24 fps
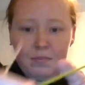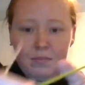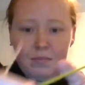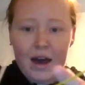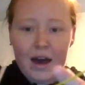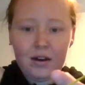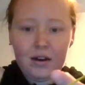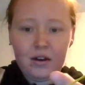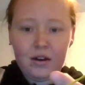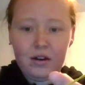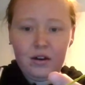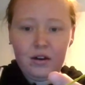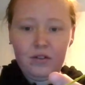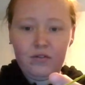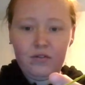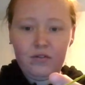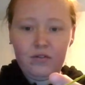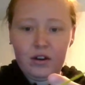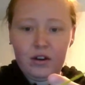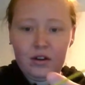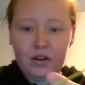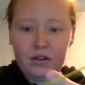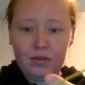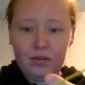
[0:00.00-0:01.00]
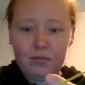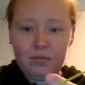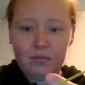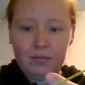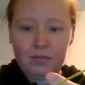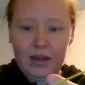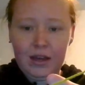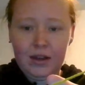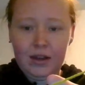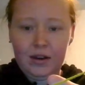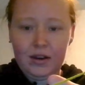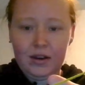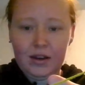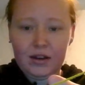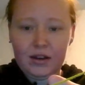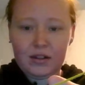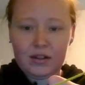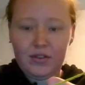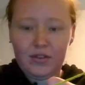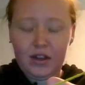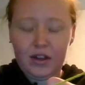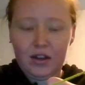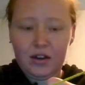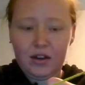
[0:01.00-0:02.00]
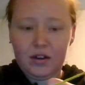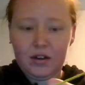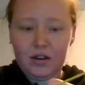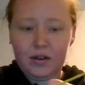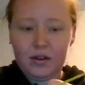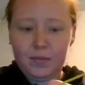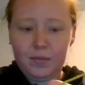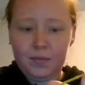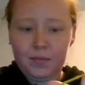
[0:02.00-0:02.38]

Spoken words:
back over my index finger.